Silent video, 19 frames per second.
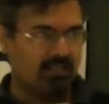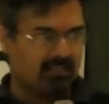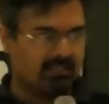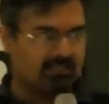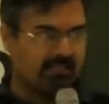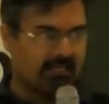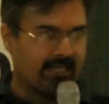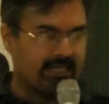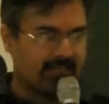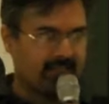
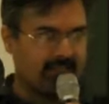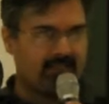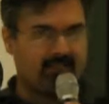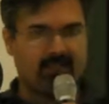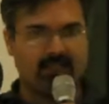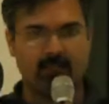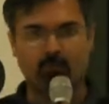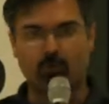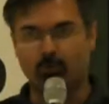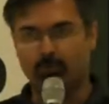thing that
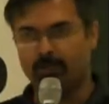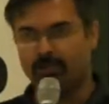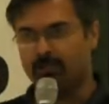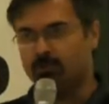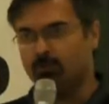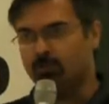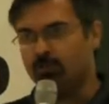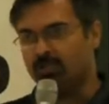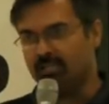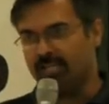I'm hoping
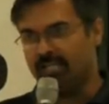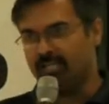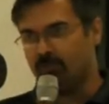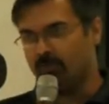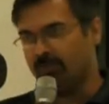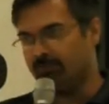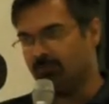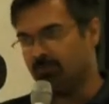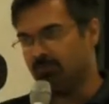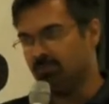you'll
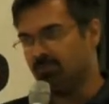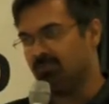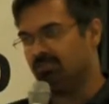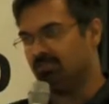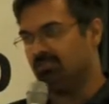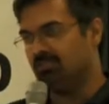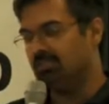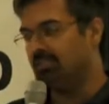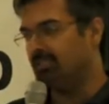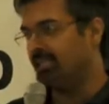take away
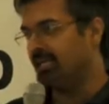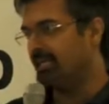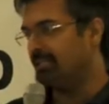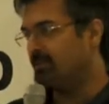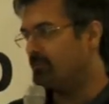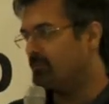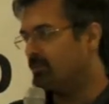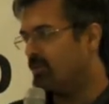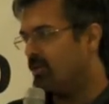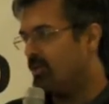
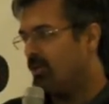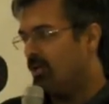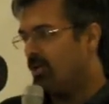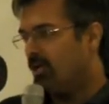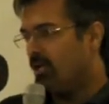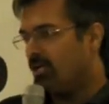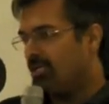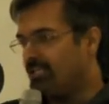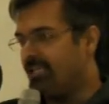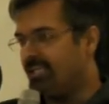that
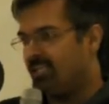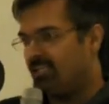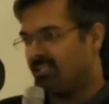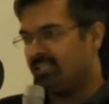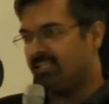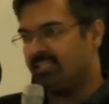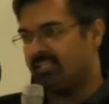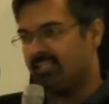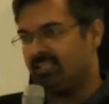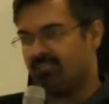data
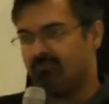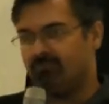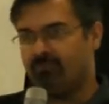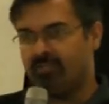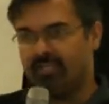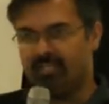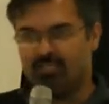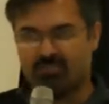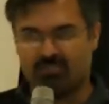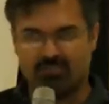can tell some
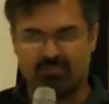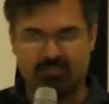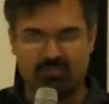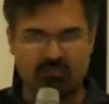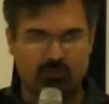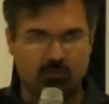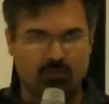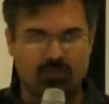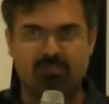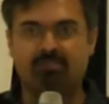very interesting
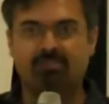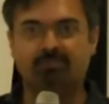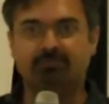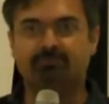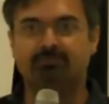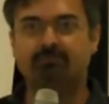stories.